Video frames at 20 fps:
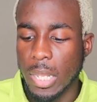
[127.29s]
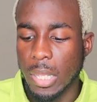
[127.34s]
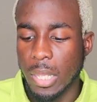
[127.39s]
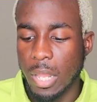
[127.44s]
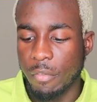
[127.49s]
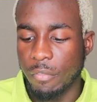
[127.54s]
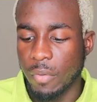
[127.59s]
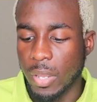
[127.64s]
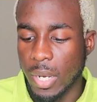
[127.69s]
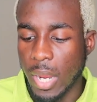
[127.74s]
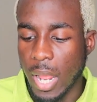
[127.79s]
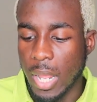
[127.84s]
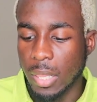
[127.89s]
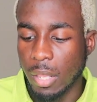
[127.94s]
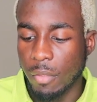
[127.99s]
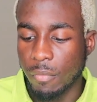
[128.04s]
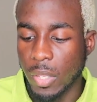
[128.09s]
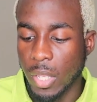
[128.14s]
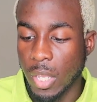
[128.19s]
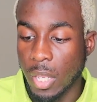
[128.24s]
I love it. I
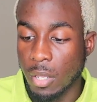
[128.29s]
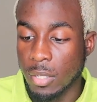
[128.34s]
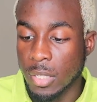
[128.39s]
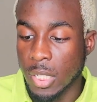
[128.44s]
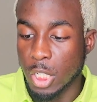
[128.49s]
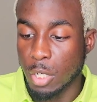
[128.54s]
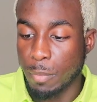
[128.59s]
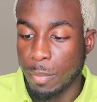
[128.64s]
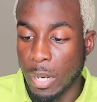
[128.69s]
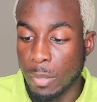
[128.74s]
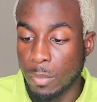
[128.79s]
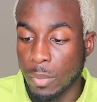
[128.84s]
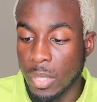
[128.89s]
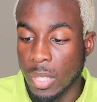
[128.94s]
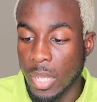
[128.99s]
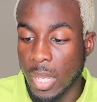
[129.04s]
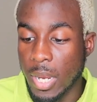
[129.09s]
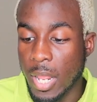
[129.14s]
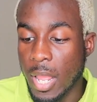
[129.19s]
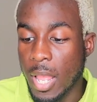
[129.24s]
love the heels that she paired
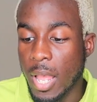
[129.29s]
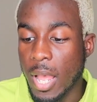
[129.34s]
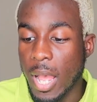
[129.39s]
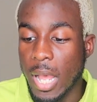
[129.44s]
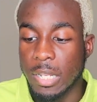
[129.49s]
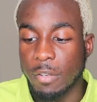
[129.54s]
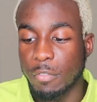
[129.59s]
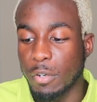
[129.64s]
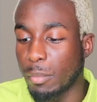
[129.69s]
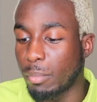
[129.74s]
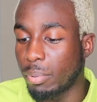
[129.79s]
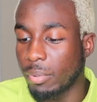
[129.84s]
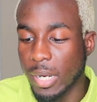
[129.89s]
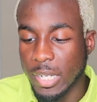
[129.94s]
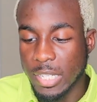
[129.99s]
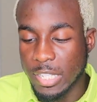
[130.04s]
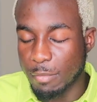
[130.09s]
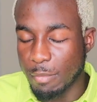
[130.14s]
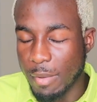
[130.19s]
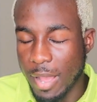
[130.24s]
with it. I love her
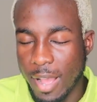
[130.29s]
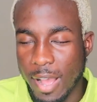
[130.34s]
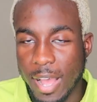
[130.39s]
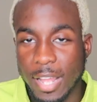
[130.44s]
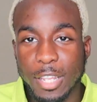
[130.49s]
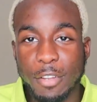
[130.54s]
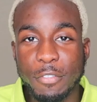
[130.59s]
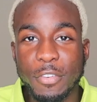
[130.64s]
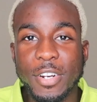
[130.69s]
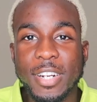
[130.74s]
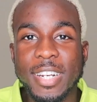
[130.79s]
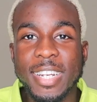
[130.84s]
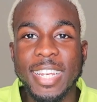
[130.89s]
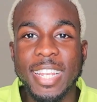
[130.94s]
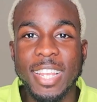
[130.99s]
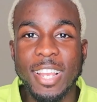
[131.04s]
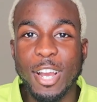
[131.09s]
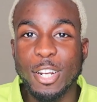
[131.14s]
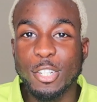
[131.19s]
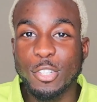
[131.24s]
bright smile. I love her
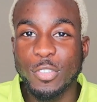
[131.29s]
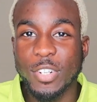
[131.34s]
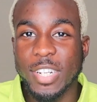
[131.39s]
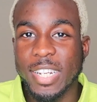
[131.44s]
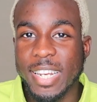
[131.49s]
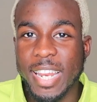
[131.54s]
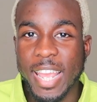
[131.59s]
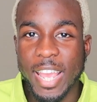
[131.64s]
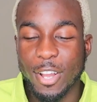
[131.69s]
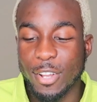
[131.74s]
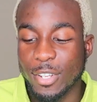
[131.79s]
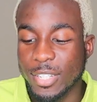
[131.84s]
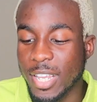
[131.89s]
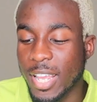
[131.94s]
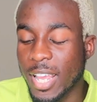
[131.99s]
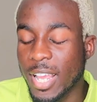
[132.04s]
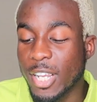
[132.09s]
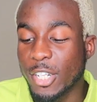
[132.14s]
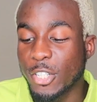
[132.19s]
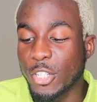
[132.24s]
neon green nails.
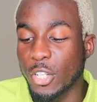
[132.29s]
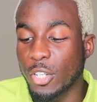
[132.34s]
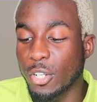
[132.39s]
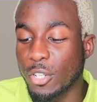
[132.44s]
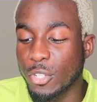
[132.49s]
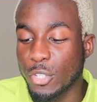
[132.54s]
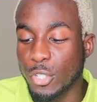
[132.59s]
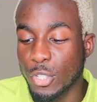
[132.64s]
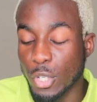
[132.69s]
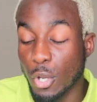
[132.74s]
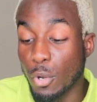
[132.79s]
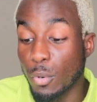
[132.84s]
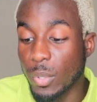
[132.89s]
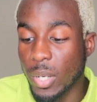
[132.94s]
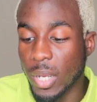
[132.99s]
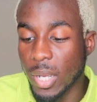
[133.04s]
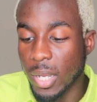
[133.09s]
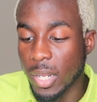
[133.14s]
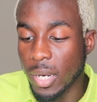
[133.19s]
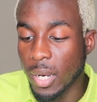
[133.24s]
She looks so
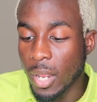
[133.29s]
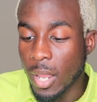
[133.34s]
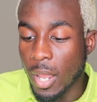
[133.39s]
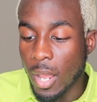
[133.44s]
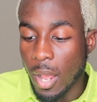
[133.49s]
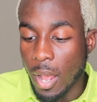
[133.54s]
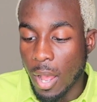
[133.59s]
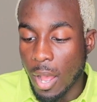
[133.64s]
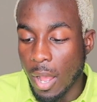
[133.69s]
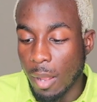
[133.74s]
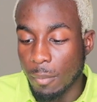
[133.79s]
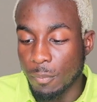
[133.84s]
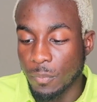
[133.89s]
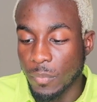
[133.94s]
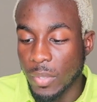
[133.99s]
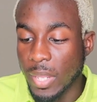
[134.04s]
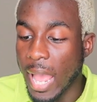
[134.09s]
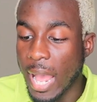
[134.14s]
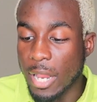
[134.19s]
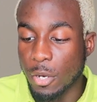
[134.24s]
good.
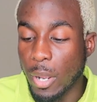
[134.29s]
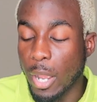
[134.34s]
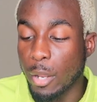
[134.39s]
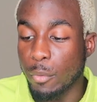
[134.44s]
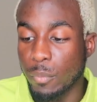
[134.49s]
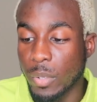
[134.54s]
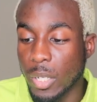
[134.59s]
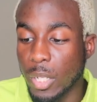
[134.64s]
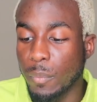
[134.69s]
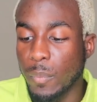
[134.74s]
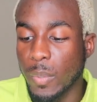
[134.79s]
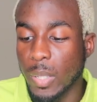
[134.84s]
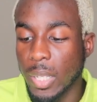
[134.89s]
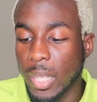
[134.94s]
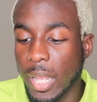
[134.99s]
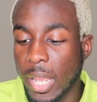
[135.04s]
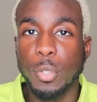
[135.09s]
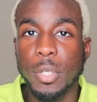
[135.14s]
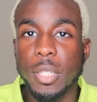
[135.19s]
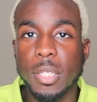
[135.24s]
Yeah, no, I
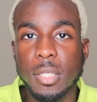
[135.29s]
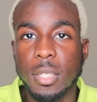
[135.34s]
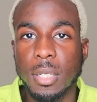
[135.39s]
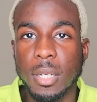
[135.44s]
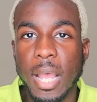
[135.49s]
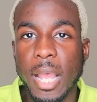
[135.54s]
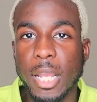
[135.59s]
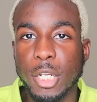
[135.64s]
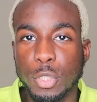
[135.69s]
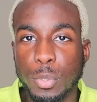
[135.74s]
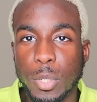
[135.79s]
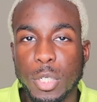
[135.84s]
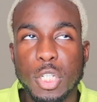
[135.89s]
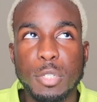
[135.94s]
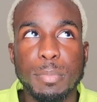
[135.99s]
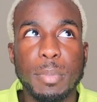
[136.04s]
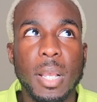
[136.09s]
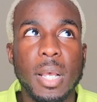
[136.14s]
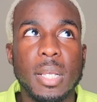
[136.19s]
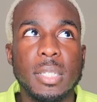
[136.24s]
really enjoy this look. I enjoy it
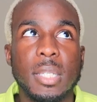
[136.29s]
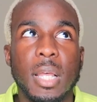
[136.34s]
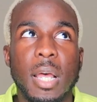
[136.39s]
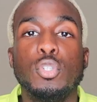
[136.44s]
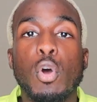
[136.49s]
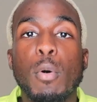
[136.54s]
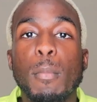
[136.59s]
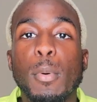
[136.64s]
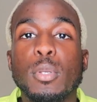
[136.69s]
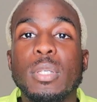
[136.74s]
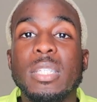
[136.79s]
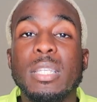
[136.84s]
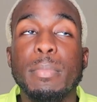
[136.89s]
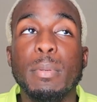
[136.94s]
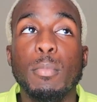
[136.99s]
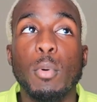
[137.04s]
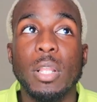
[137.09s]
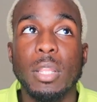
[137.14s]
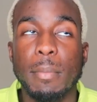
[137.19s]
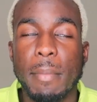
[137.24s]
just because Domo used to
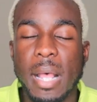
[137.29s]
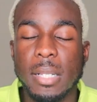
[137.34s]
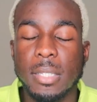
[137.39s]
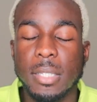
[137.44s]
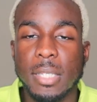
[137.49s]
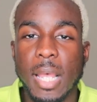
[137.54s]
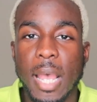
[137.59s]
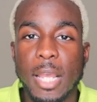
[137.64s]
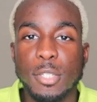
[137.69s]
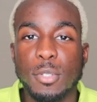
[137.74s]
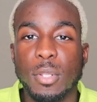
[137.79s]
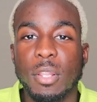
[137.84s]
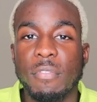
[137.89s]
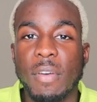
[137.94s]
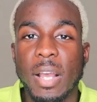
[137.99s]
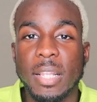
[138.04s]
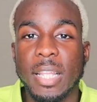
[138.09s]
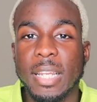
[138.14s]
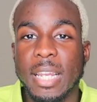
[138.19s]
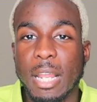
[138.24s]
be more on the mass side, so the
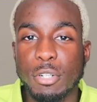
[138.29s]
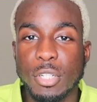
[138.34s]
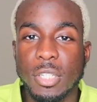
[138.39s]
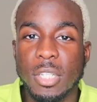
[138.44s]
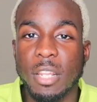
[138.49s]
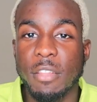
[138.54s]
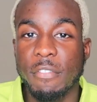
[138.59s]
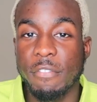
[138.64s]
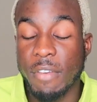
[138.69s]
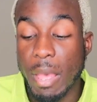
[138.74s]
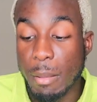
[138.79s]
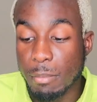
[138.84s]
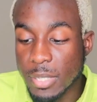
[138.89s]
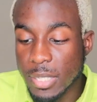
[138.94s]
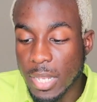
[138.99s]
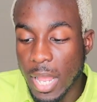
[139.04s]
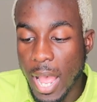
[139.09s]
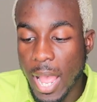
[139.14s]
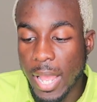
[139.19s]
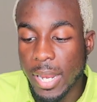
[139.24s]
fact that now she's on the femme
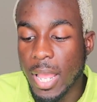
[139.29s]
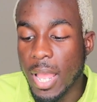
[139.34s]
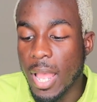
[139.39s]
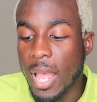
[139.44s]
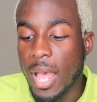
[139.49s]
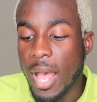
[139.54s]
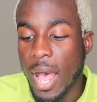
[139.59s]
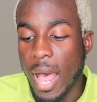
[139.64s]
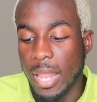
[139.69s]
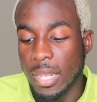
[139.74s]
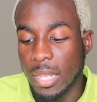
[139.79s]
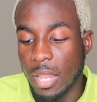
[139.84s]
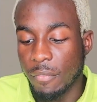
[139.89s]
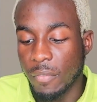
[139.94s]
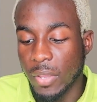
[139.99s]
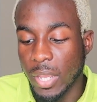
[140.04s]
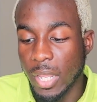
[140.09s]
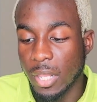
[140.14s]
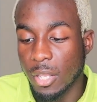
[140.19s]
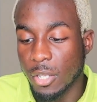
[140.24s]
side, I
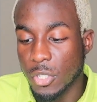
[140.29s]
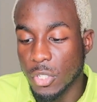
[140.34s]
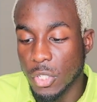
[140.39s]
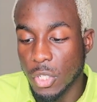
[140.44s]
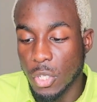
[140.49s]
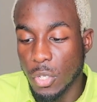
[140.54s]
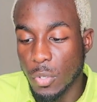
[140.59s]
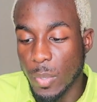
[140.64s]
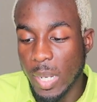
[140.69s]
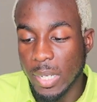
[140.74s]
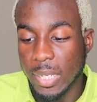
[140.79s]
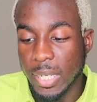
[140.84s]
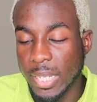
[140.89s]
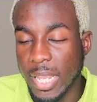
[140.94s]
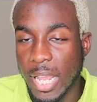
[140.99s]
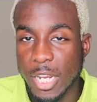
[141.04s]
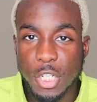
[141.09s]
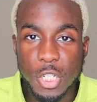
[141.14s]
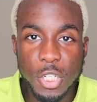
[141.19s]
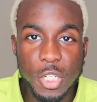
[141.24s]
love it. It looks cute, and
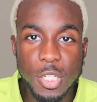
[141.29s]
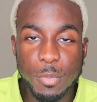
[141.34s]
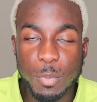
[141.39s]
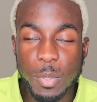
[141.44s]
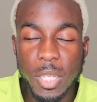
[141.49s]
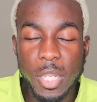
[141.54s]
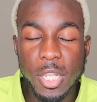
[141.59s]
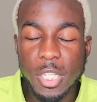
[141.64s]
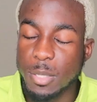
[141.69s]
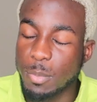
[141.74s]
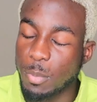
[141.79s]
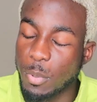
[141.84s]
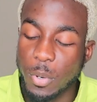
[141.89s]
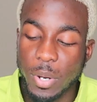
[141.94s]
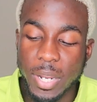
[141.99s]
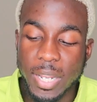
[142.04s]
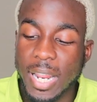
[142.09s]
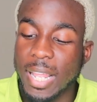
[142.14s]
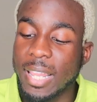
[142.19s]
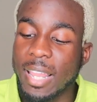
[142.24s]
like, yeah, she's just really
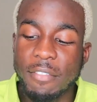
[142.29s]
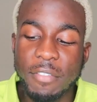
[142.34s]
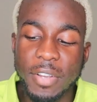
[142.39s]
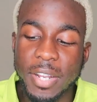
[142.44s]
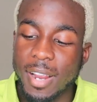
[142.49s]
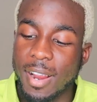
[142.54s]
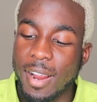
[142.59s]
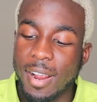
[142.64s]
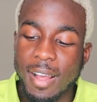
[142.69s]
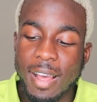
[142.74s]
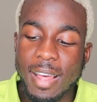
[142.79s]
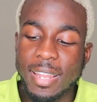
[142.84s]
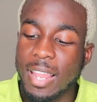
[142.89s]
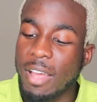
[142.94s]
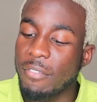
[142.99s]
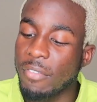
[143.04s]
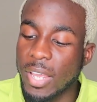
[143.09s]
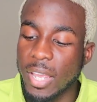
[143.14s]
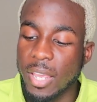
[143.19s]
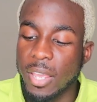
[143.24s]
exploring, and I love it, girl. I
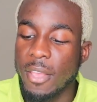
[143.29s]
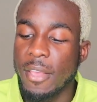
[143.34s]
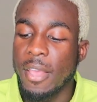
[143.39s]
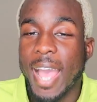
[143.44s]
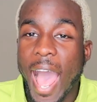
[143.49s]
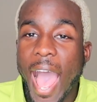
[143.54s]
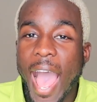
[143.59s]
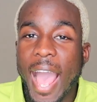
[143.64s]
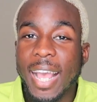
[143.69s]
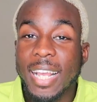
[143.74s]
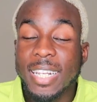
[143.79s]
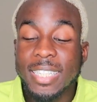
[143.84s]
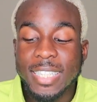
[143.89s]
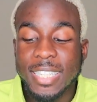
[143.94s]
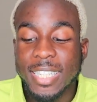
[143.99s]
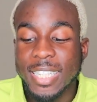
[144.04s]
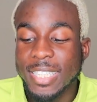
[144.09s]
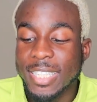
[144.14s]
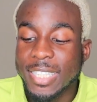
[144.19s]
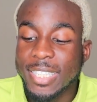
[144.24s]
love it. Guys,
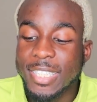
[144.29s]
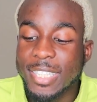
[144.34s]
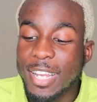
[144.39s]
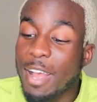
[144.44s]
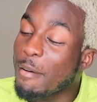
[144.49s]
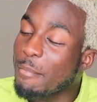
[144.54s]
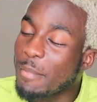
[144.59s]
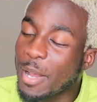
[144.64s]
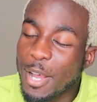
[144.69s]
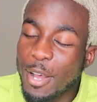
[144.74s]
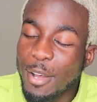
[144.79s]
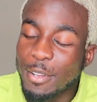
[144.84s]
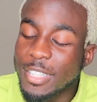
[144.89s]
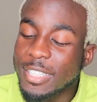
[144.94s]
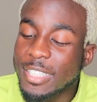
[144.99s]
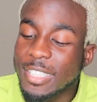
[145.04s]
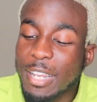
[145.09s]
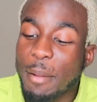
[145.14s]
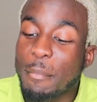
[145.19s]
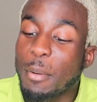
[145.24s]
this is Domo.
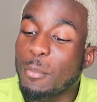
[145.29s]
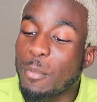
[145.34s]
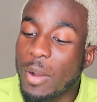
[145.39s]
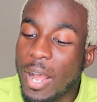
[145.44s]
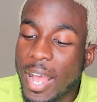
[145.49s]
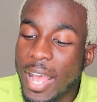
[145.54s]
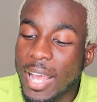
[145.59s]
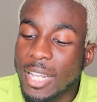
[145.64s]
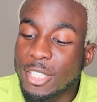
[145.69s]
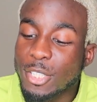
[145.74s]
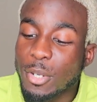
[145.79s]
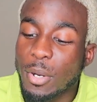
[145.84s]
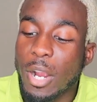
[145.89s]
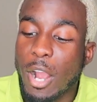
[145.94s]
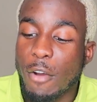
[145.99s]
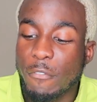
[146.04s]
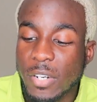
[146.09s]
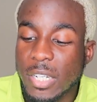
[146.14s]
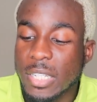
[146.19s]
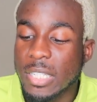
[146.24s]
This is number one, so
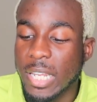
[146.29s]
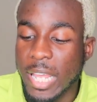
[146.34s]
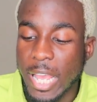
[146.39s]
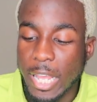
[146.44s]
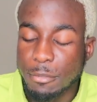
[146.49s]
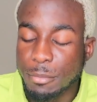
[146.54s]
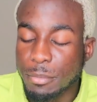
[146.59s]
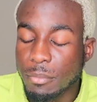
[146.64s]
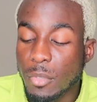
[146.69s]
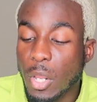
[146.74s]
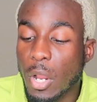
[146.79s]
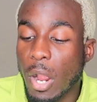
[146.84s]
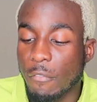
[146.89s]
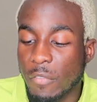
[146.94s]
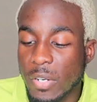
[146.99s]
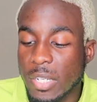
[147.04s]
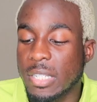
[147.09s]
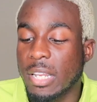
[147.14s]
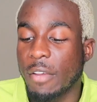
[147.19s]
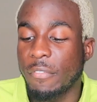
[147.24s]
her outfit is lit. Her
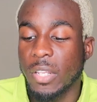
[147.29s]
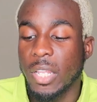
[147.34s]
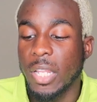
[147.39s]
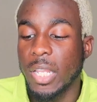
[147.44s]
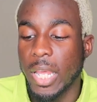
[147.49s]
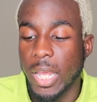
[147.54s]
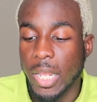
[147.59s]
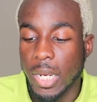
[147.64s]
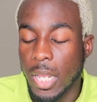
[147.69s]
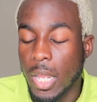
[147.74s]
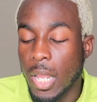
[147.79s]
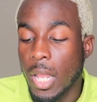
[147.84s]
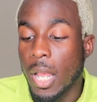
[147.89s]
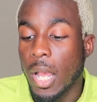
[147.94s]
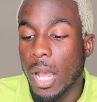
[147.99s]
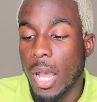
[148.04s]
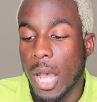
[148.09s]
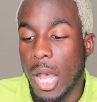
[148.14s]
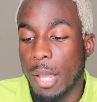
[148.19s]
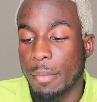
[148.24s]
outfit is definitely lit.
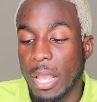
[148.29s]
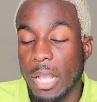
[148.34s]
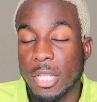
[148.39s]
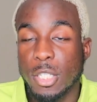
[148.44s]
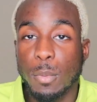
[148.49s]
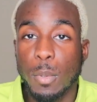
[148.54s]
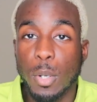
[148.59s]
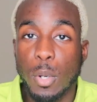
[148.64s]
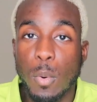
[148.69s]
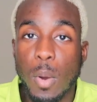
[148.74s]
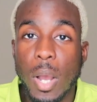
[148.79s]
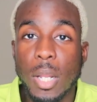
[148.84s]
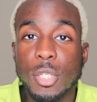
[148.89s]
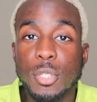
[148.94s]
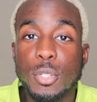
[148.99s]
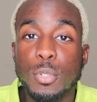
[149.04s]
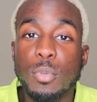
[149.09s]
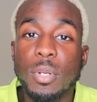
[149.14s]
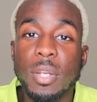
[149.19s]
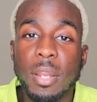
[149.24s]
Yeah, so we'll go on
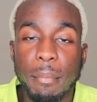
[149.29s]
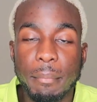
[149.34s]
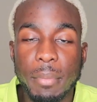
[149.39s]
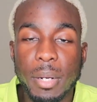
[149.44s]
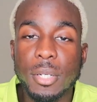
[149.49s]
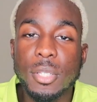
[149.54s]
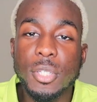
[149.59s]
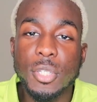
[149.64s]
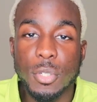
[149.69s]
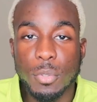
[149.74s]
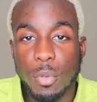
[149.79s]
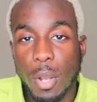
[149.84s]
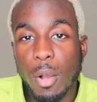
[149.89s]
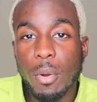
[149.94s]
to number two.